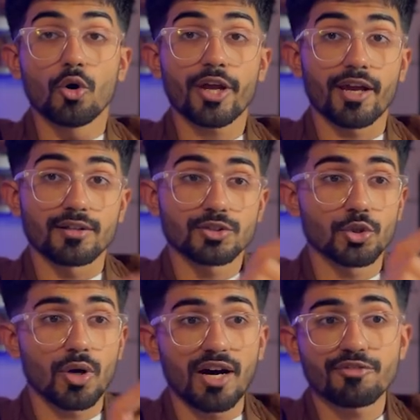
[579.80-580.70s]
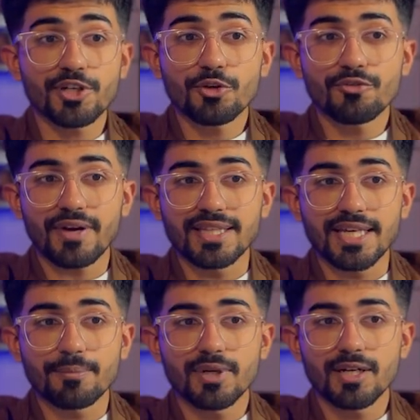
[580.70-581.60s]
Okay, so after you've
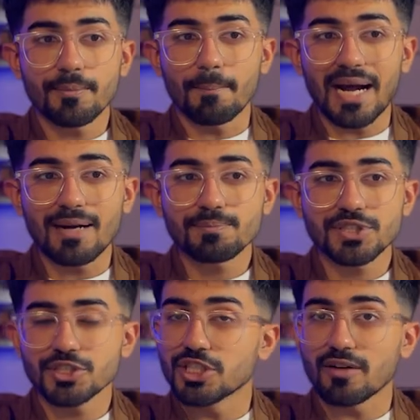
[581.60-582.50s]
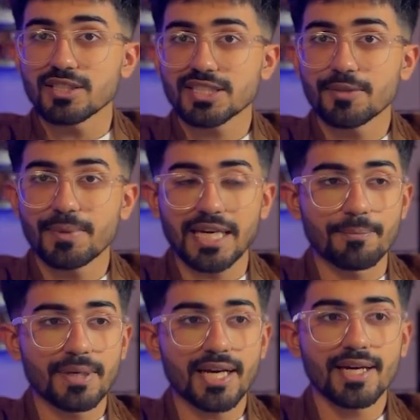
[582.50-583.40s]
enabled Maps JavaScript
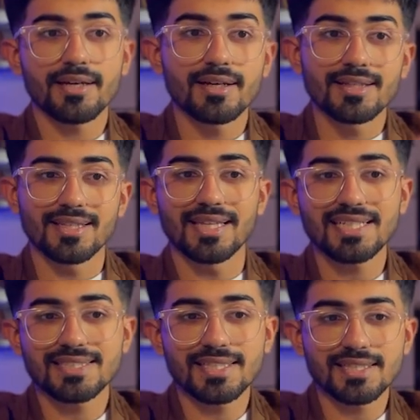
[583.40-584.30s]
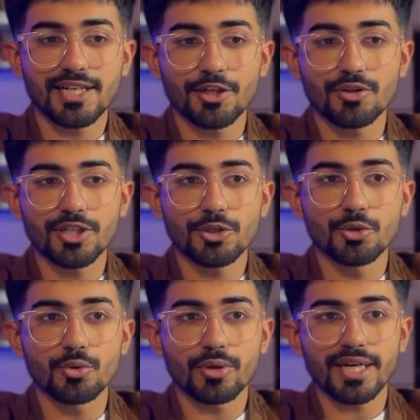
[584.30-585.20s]
API, the next thing that you need to
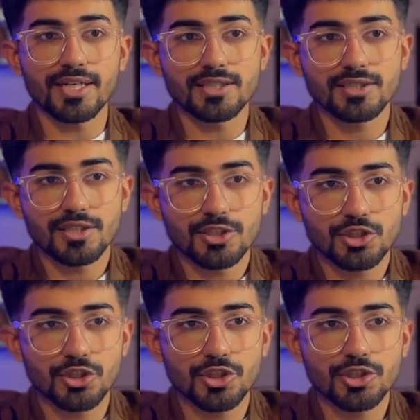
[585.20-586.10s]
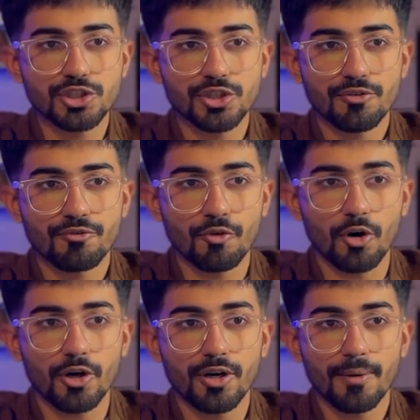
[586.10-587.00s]
do is search
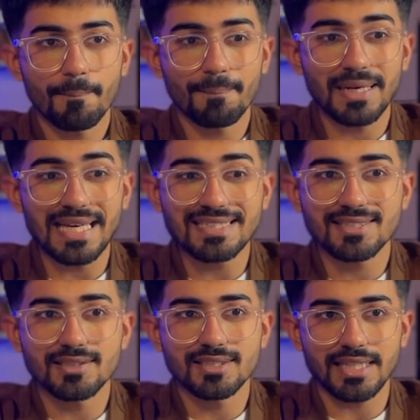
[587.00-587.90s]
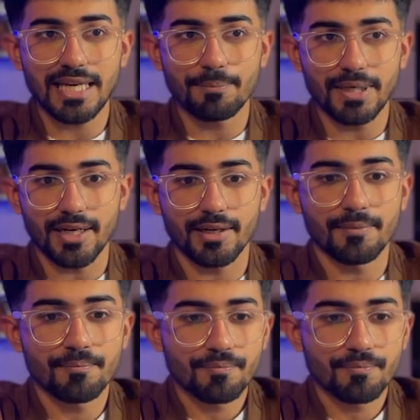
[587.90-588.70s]
for Places API.